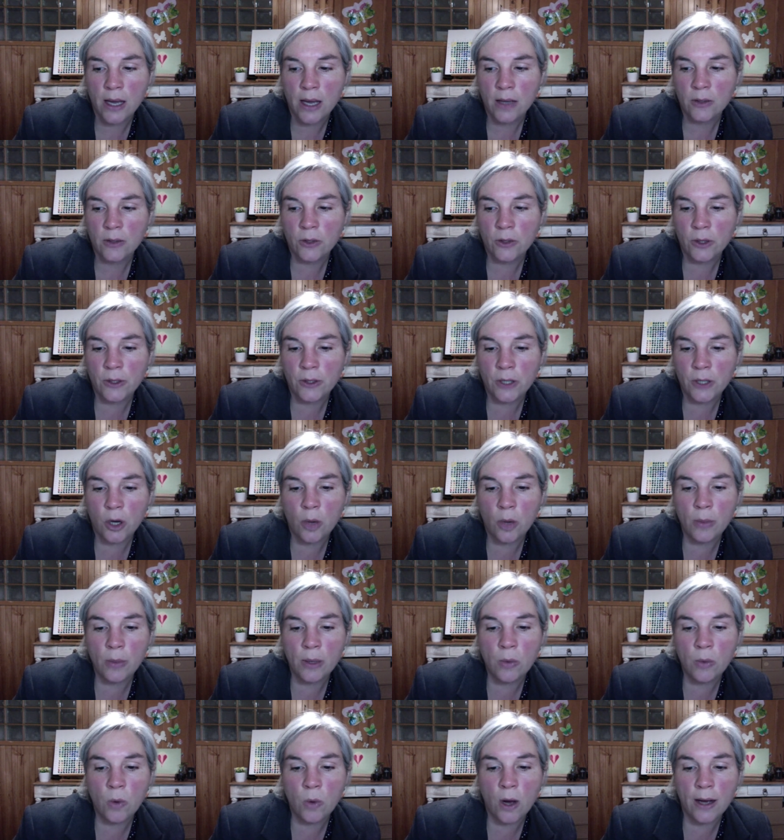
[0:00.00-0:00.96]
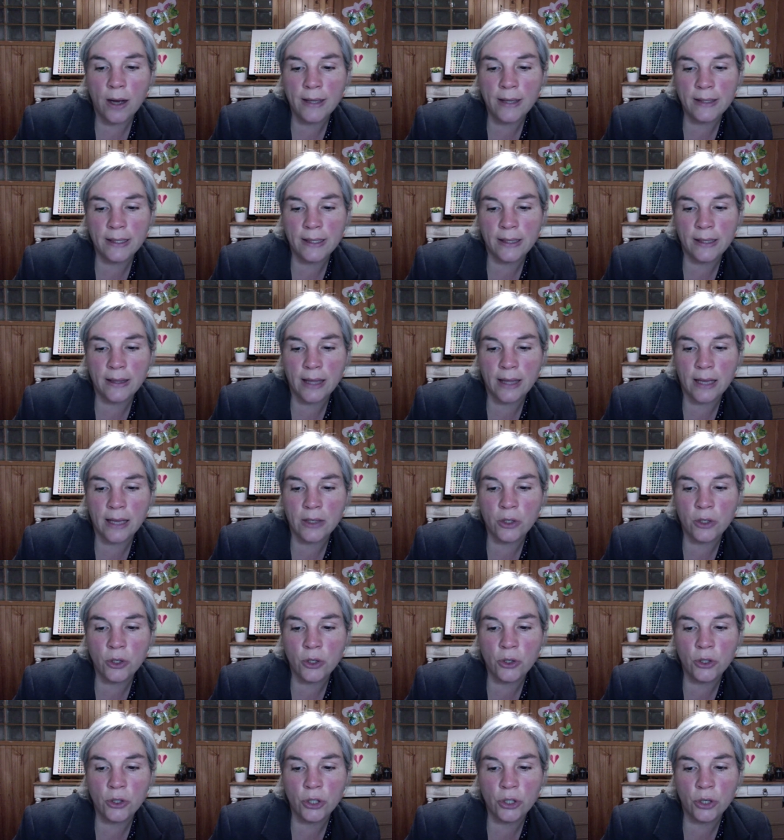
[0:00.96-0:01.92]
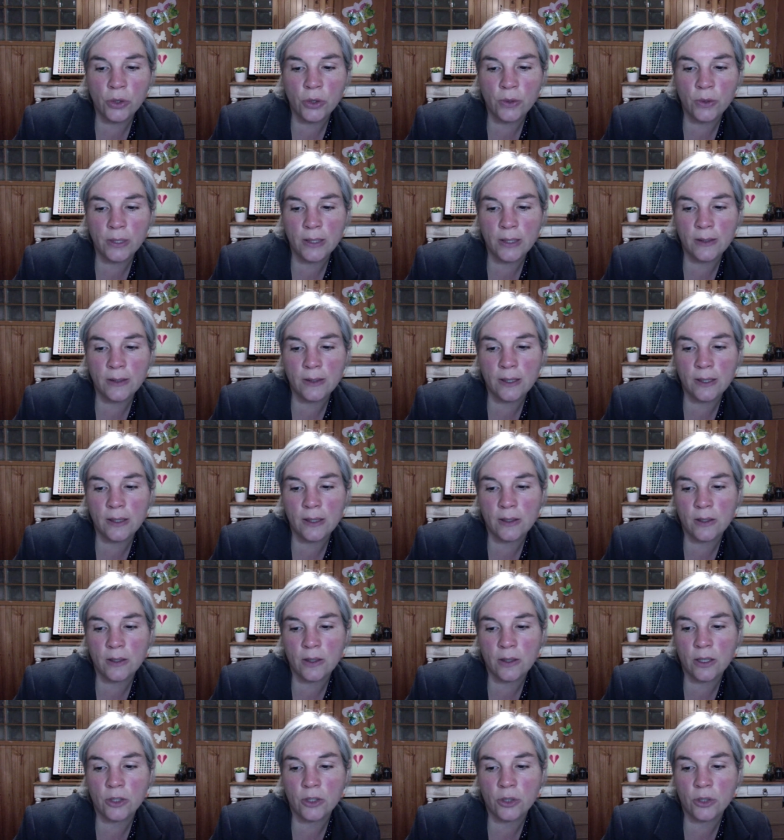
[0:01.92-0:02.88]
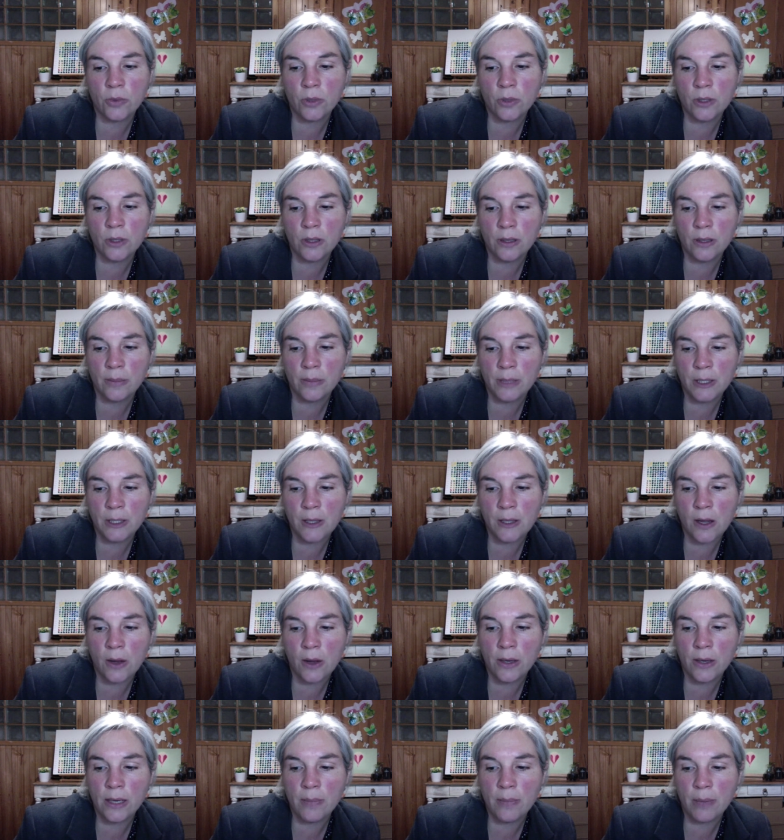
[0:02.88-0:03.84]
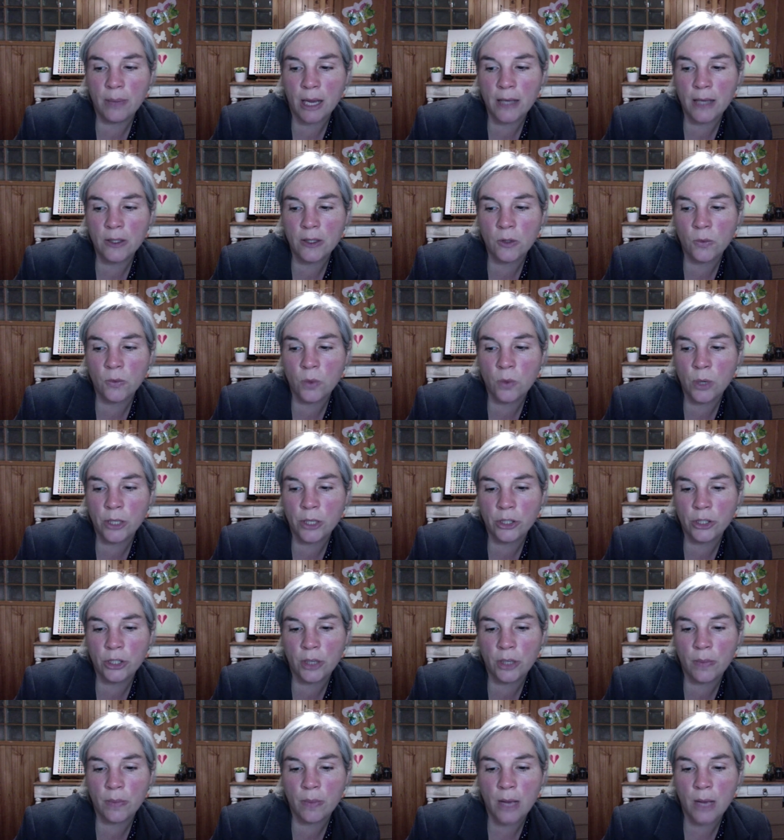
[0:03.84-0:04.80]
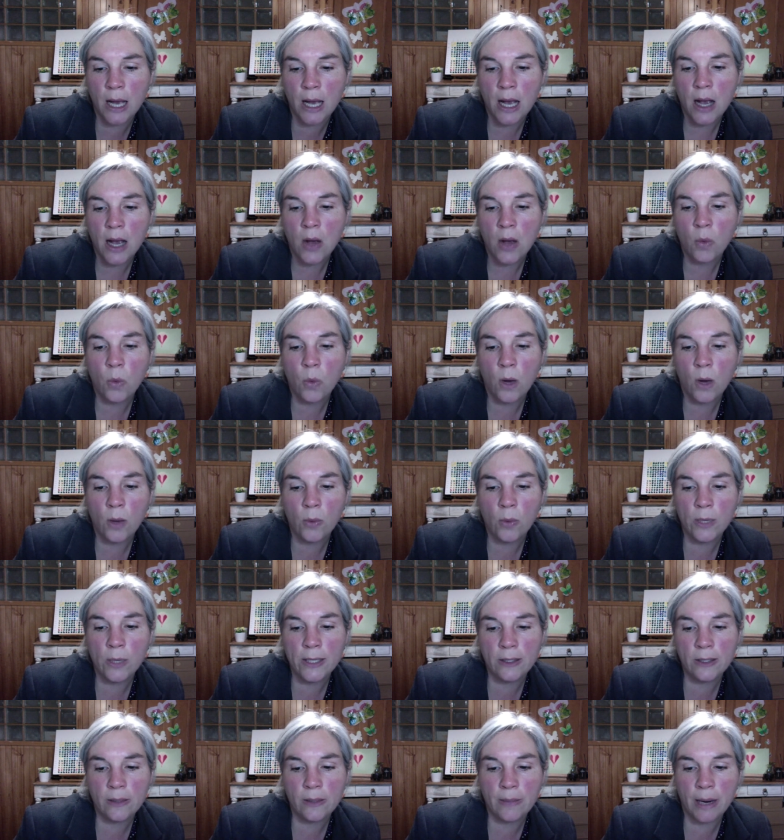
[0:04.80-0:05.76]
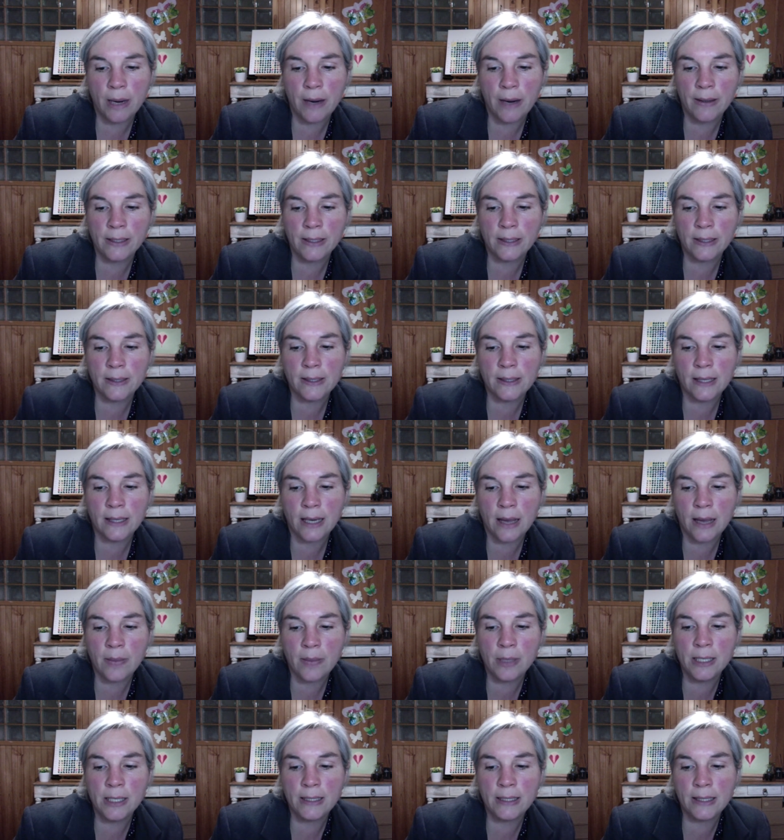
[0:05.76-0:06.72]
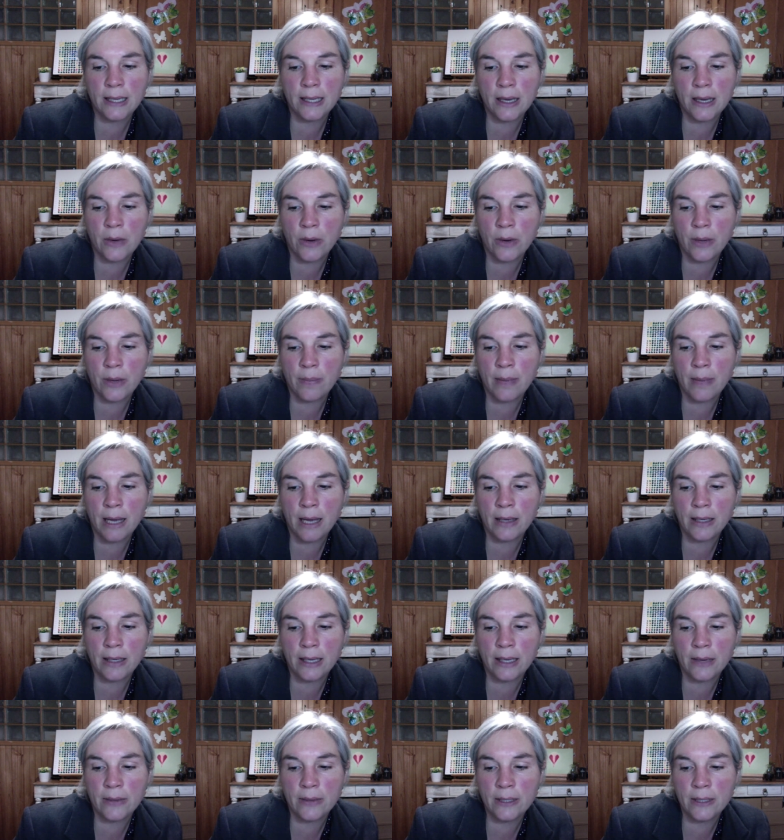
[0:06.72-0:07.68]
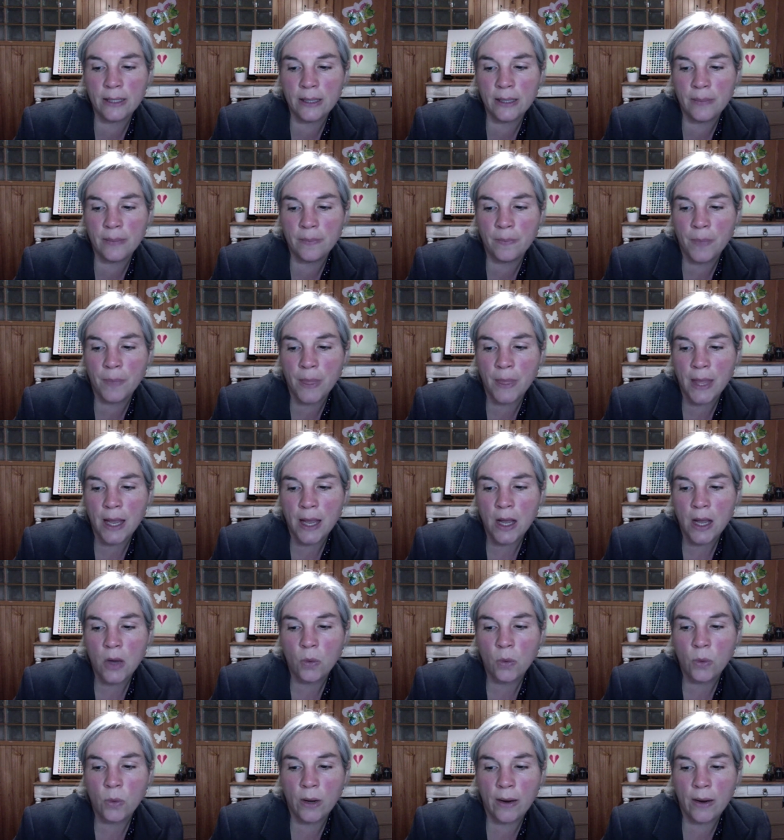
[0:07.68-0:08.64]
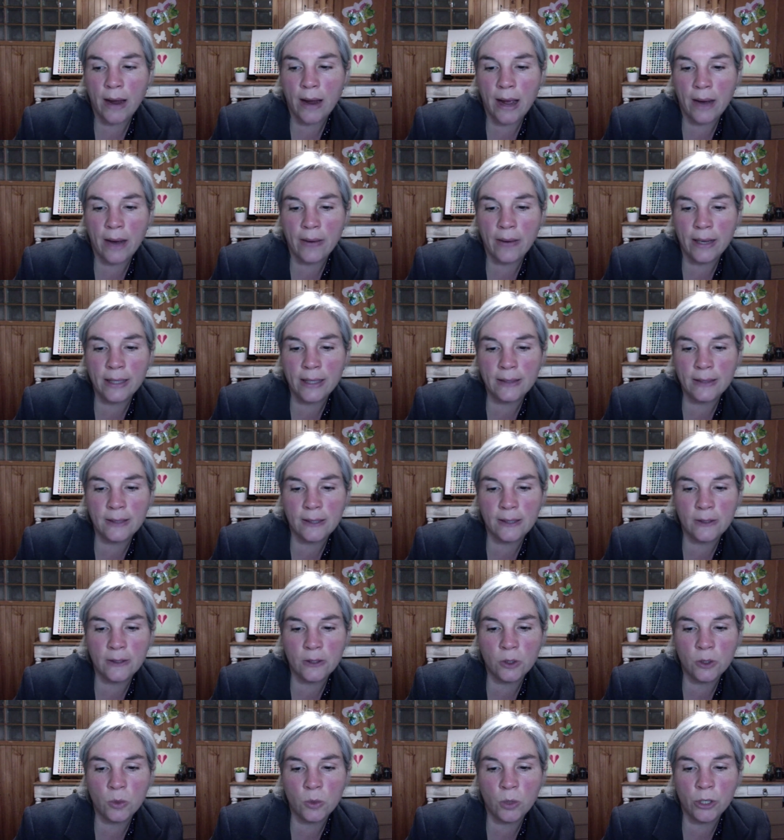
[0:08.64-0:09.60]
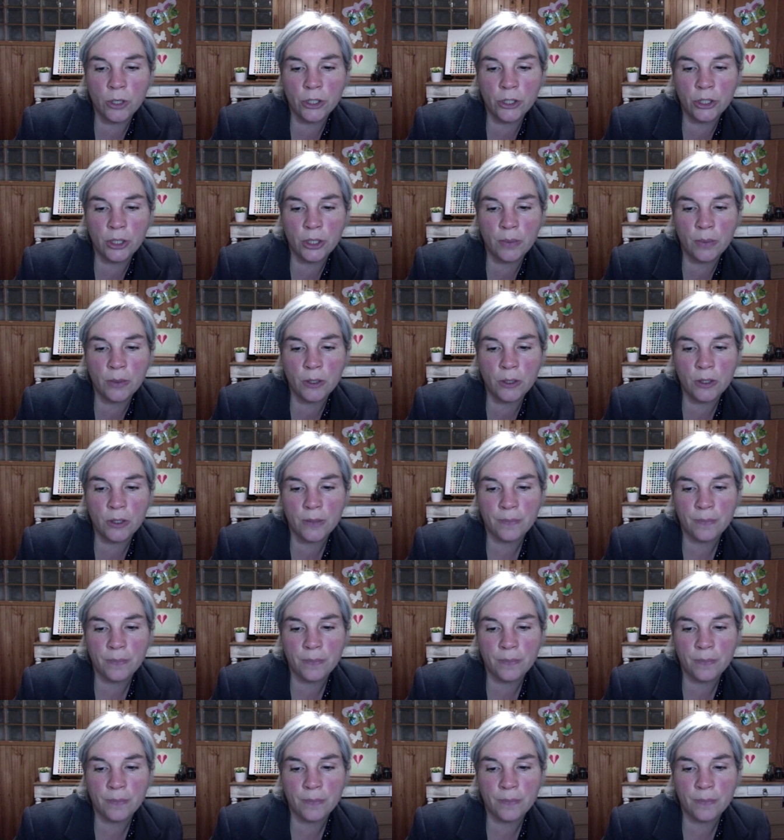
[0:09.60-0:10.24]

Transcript: So tell me, why is it that you Jews insist that Jerusalem is the only place of worship, while we Samaritans claim it is here at Mount Gerizim, where our ancestors worshipped?"